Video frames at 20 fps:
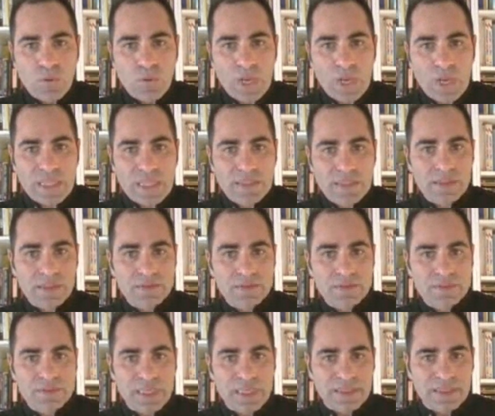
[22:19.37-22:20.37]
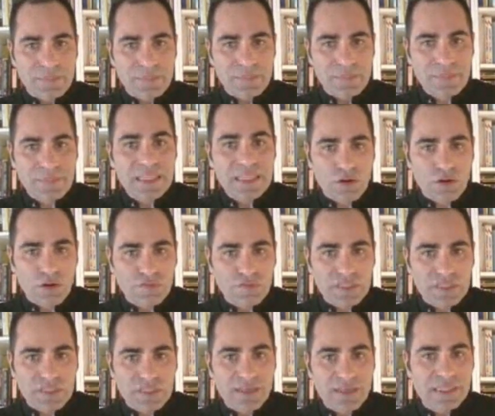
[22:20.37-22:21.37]
When the middle
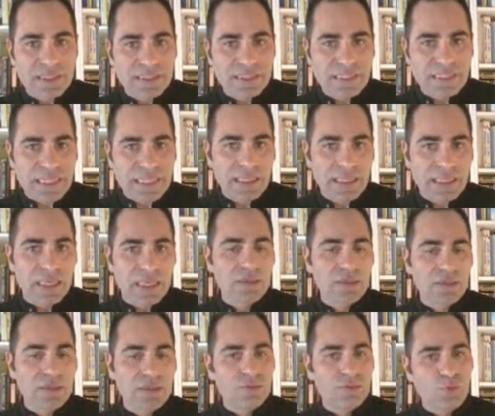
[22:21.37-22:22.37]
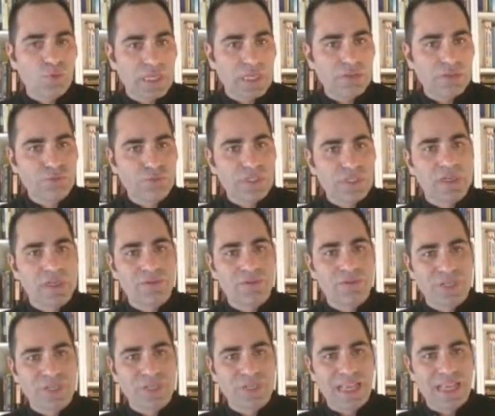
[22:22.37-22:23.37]
of the tongue is sinking, we can
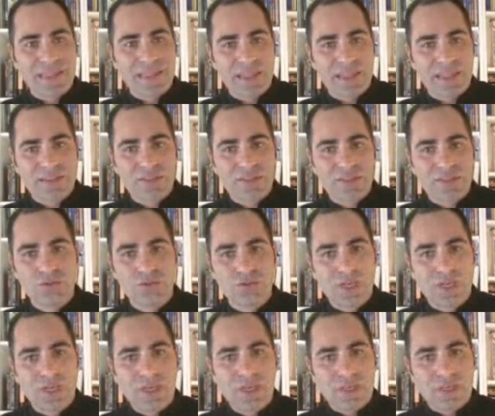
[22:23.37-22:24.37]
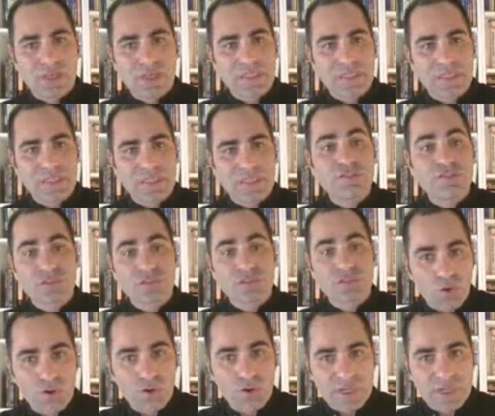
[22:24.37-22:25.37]
relate that to the different
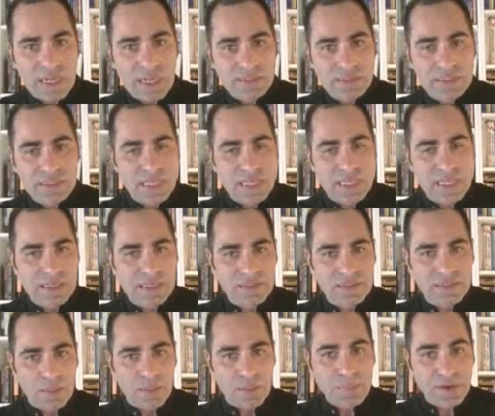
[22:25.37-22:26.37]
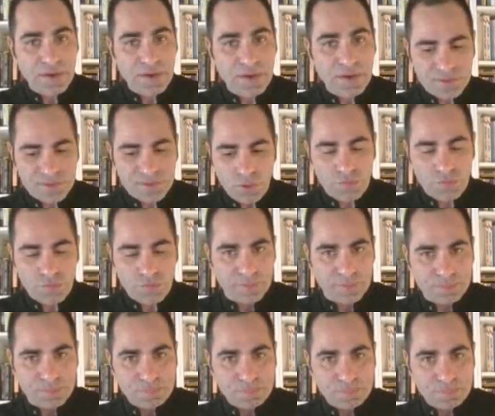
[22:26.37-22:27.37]
organs that appear over
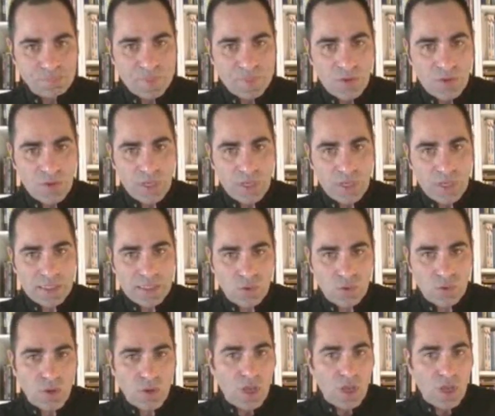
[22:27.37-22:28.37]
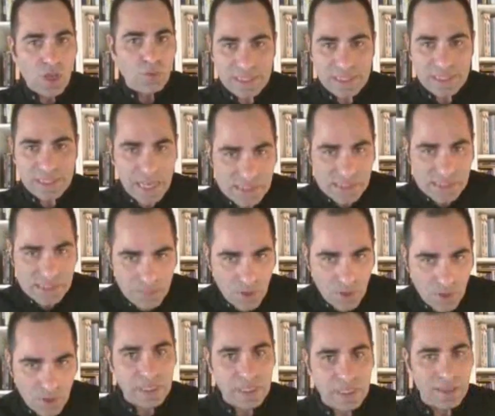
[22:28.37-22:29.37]
there. Okay, so we can ask
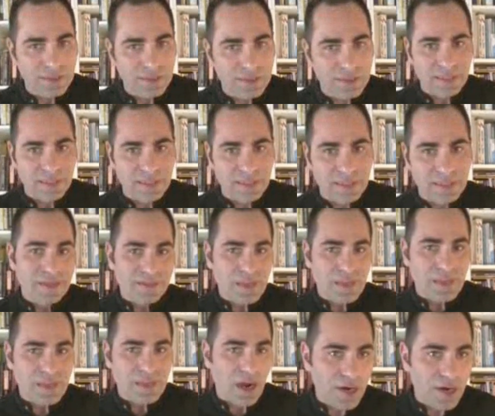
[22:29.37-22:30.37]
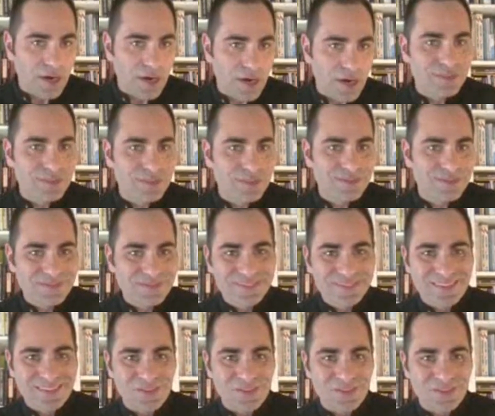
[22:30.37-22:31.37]
about the heart,
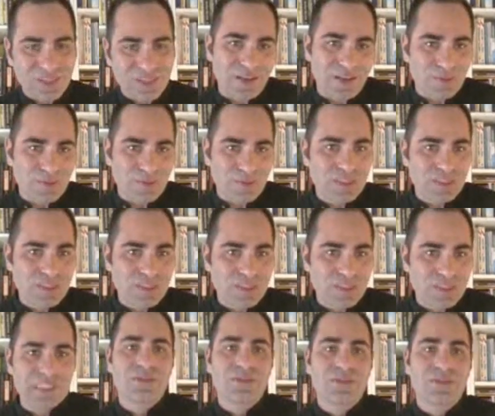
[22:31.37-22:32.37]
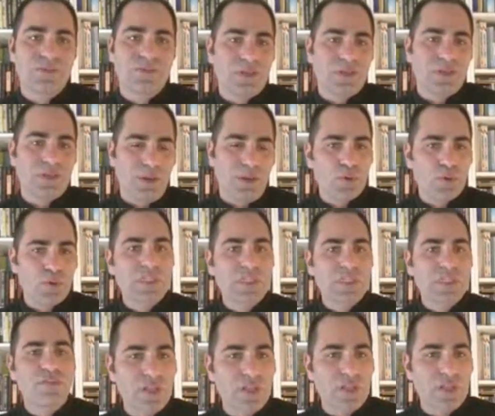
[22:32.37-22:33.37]
okay, which is
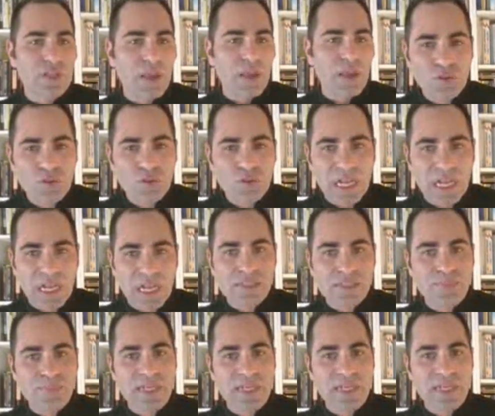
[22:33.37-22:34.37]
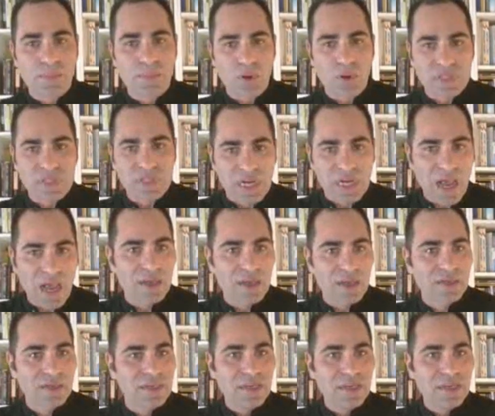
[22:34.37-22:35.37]
mostly for the emotional aspects, about the
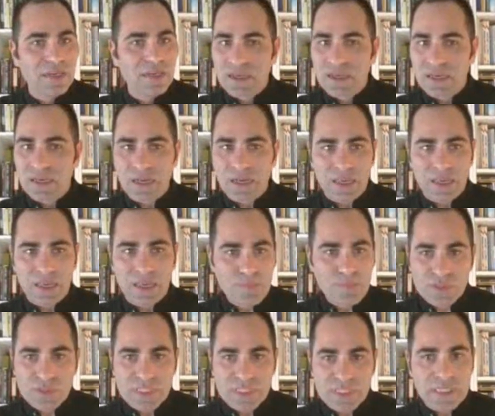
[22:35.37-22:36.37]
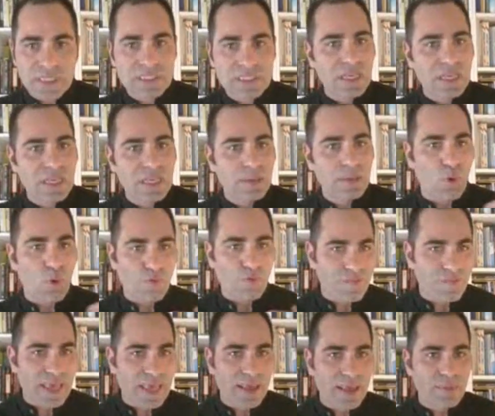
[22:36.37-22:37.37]
lung, immune system, or
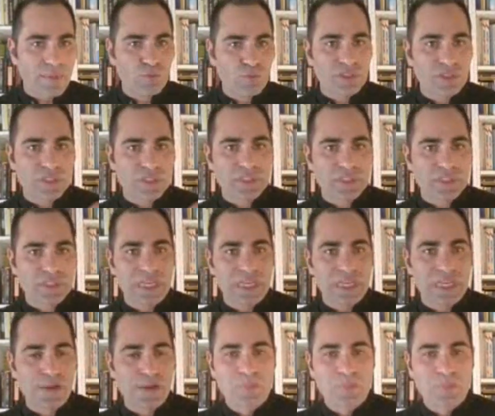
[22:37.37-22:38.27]
phlegm, which is